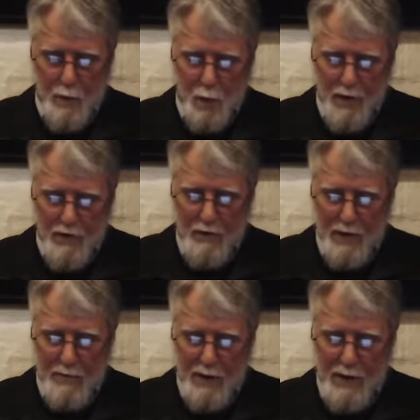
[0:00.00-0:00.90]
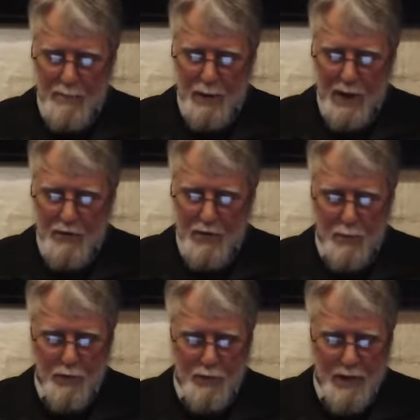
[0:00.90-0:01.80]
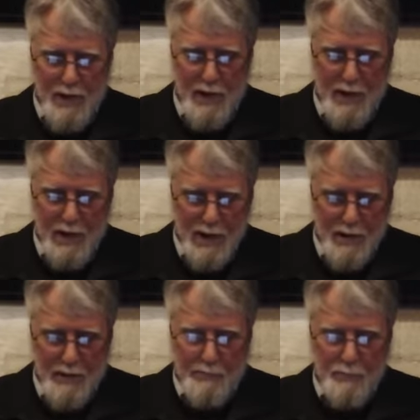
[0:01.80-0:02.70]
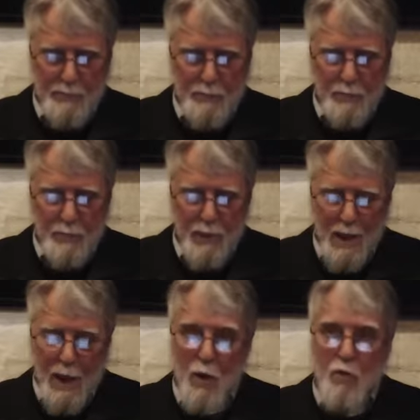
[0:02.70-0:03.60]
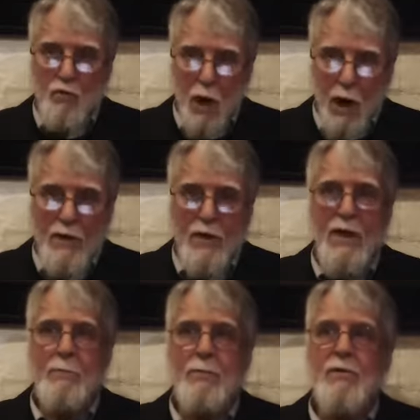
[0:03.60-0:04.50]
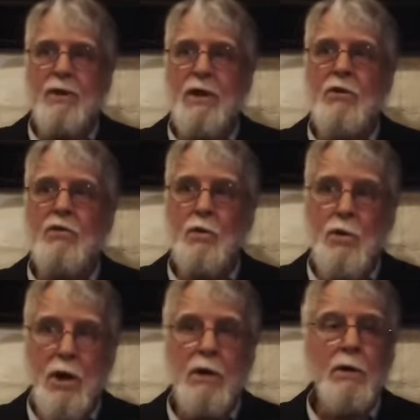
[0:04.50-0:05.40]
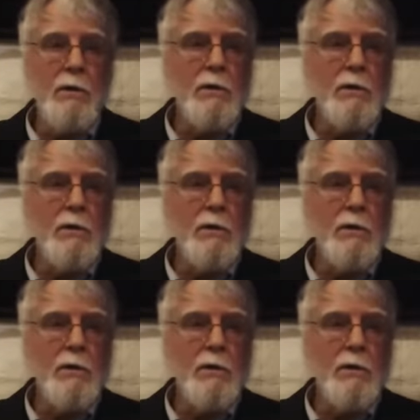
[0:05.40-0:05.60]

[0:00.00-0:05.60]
Once fiqh became based on prophetic hadith, rather than prophetic sunnah,